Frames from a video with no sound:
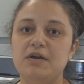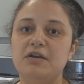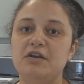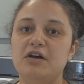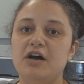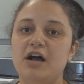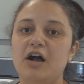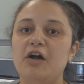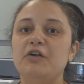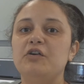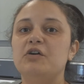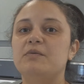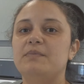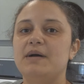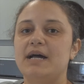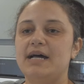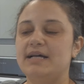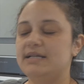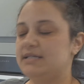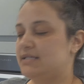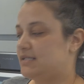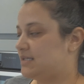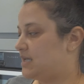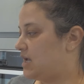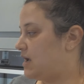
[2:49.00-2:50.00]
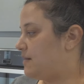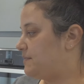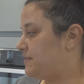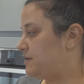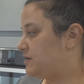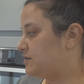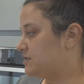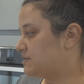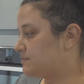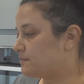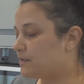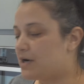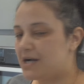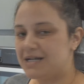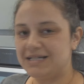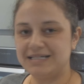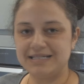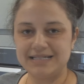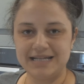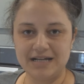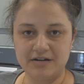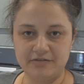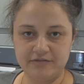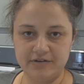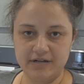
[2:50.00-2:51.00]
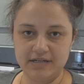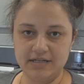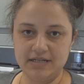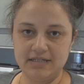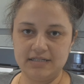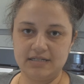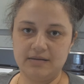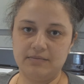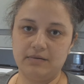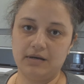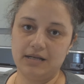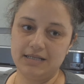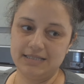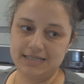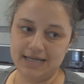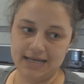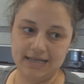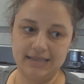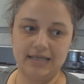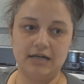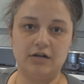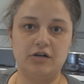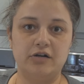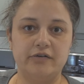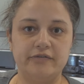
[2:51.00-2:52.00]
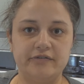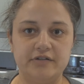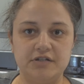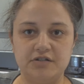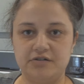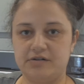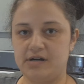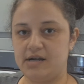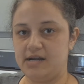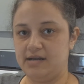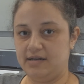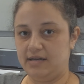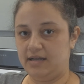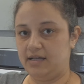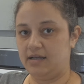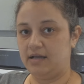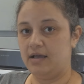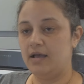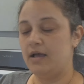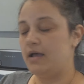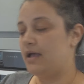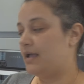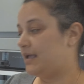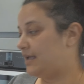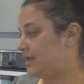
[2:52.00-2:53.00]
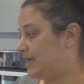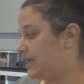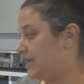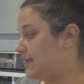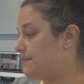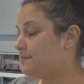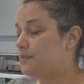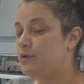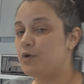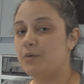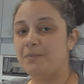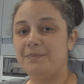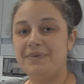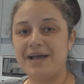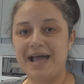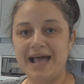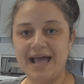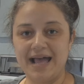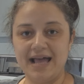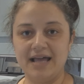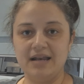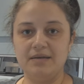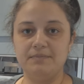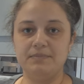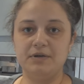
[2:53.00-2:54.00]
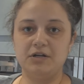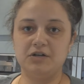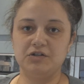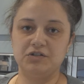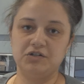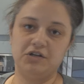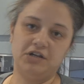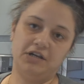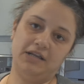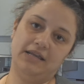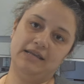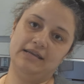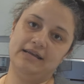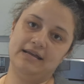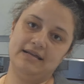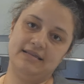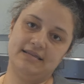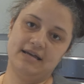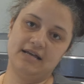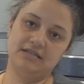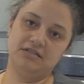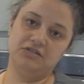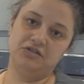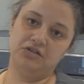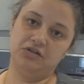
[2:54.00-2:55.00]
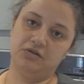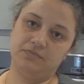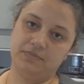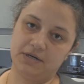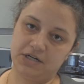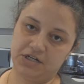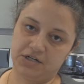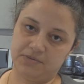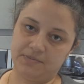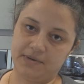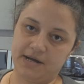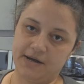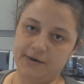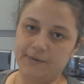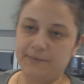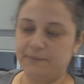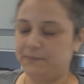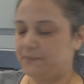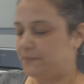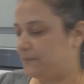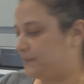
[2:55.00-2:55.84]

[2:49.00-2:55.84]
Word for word: an eye on your pasta because mine's now ready, so I'm going to take that off and drain it. Keep your pan because you're going to need that to do your bechamel.